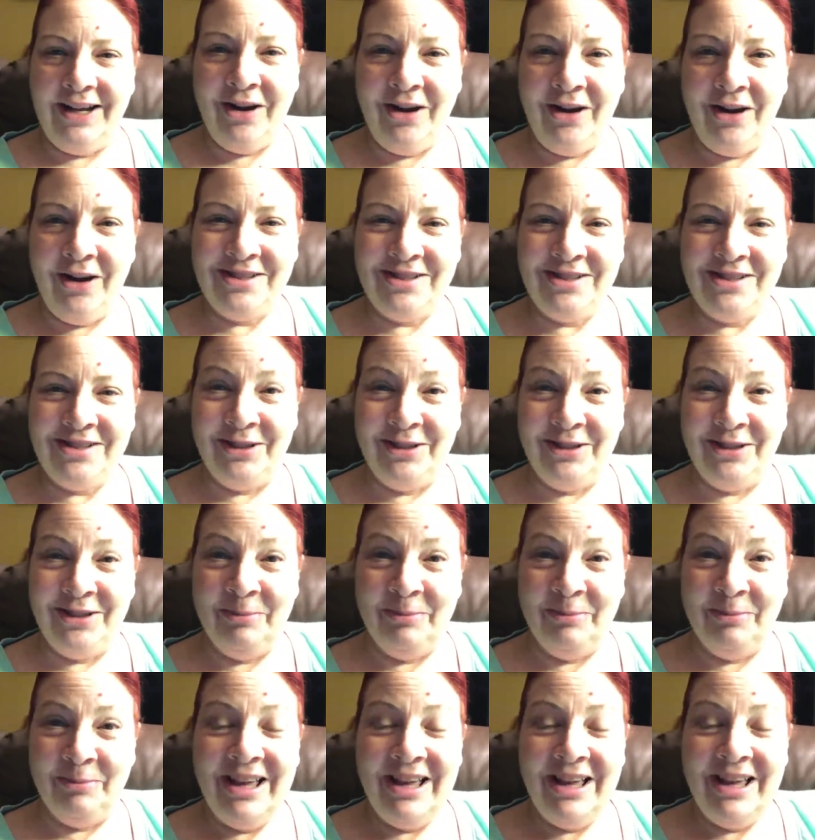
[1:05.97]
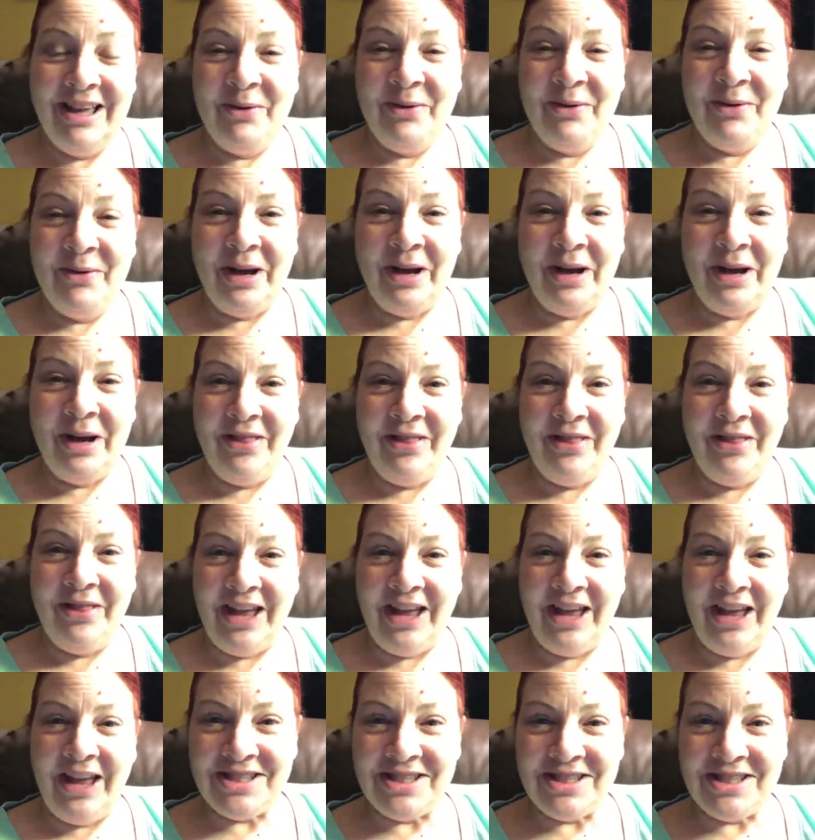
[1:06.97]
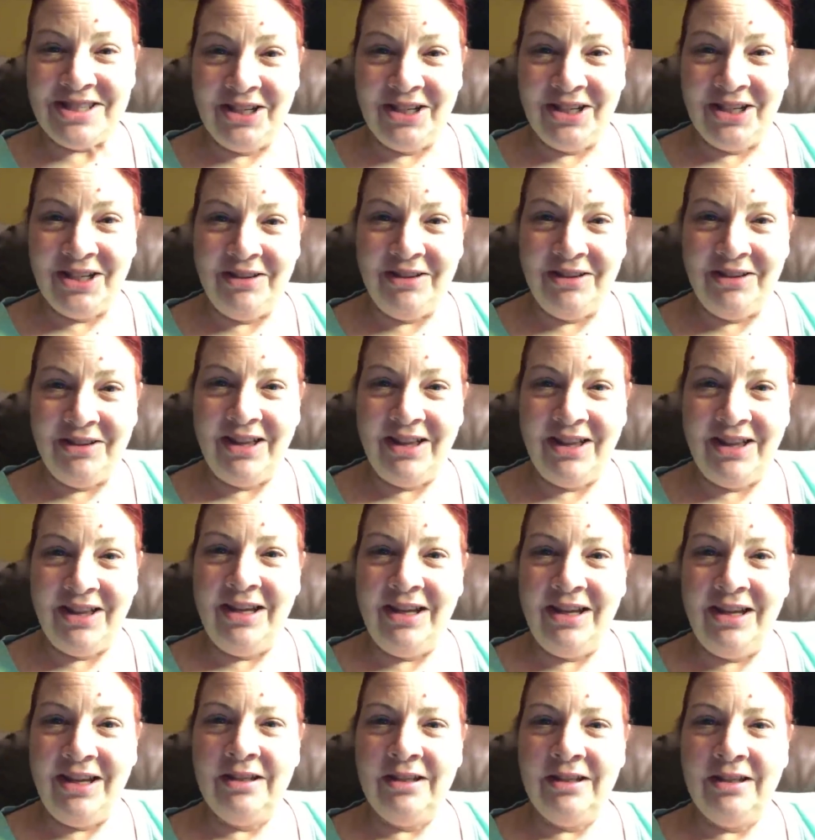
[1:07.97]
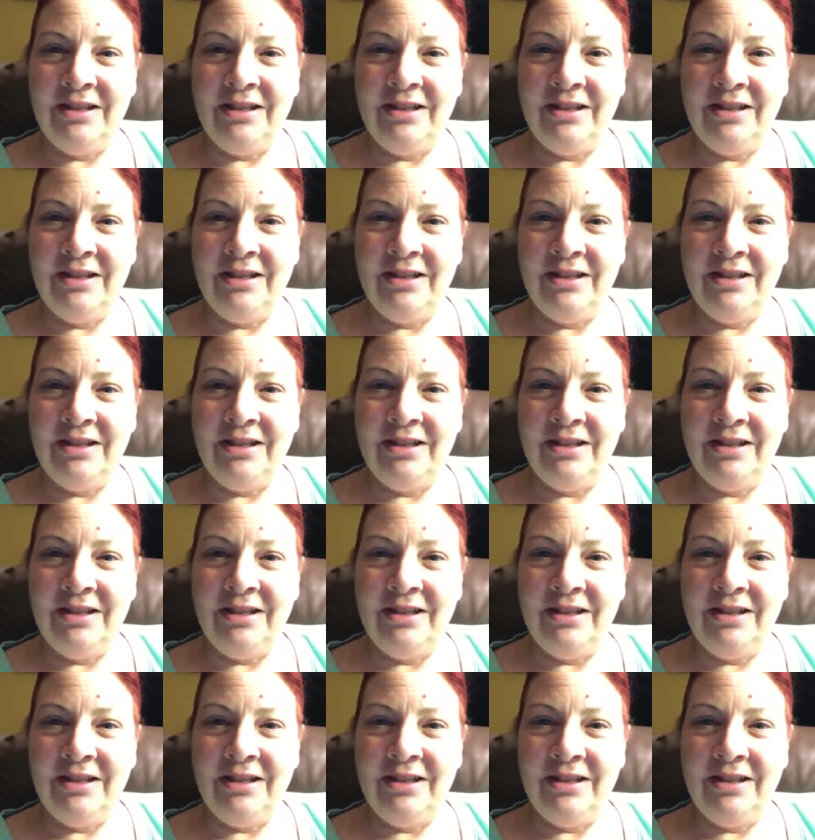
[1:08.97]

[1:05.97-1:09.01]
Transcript: Awesome. Well, that's a good thing.